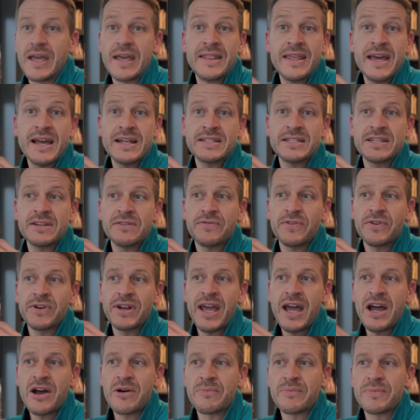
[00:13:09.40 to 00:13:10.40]
And that's it for
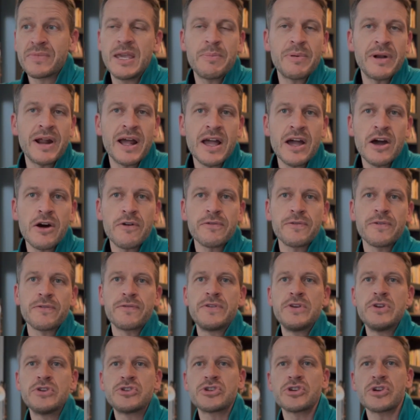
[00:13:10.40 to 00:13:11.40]
now. Keep an eye out for
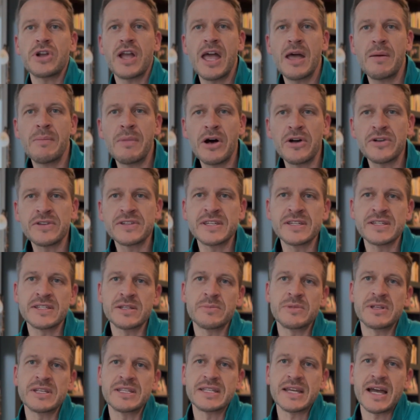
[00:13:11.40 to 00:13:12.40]
future ML
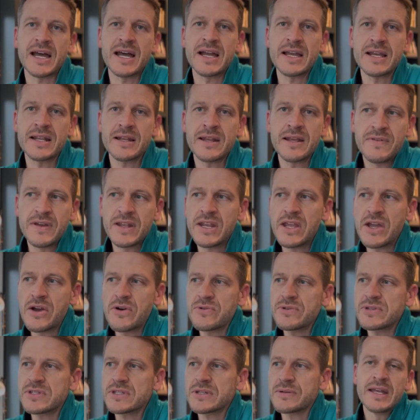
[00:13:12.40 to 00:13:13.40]
system design
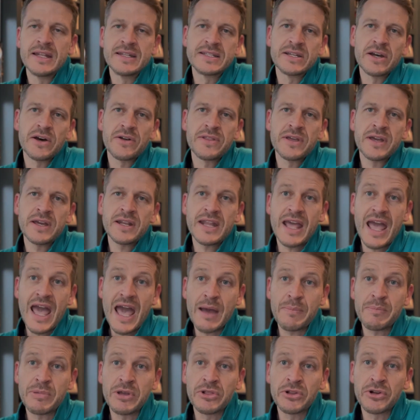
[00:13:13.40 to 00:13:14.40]
videos. Until then,
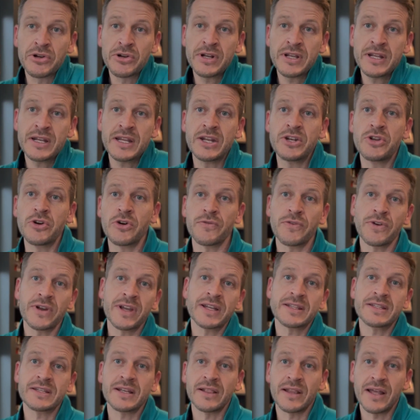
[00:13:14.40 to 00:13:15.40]
happy learning and don't
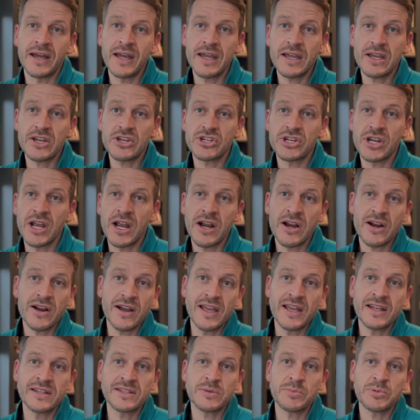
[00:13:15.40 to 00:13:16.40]
forget to like, share,
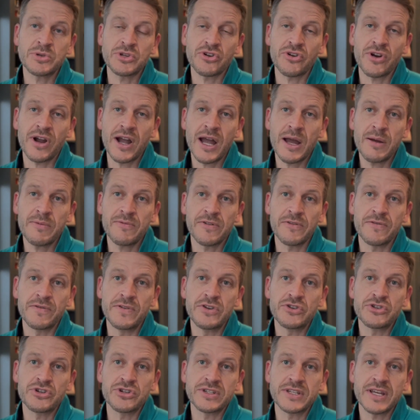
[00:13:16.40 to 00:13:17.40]
and subscribe for
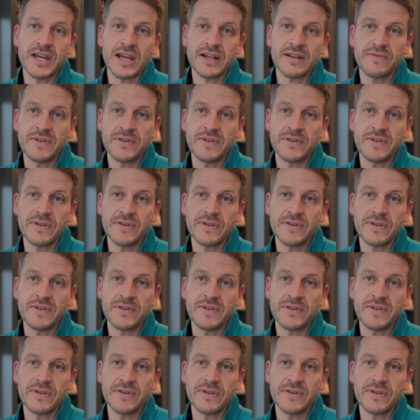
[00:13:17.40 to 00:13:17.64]
future tech